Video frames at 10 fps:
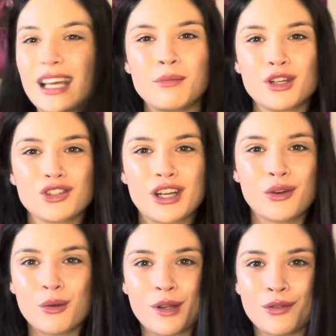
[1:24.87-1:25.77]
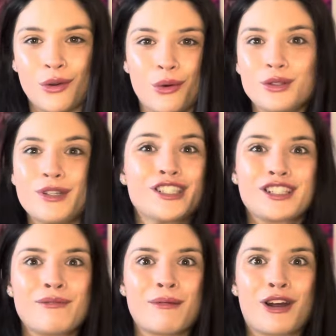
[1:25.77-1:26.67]
I'm gonna try and go in a bit of an order, but it's just
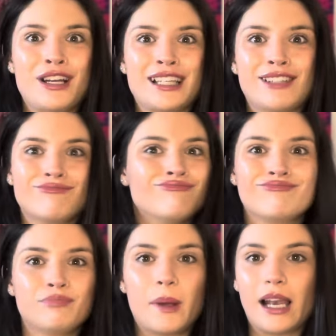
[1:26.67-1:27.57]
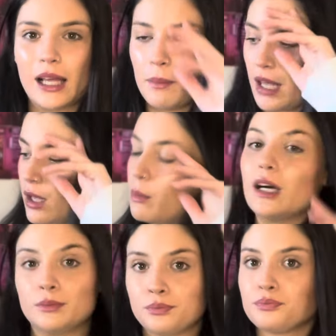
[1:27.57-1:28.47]
gonna be a bit crazy, a bit like me, but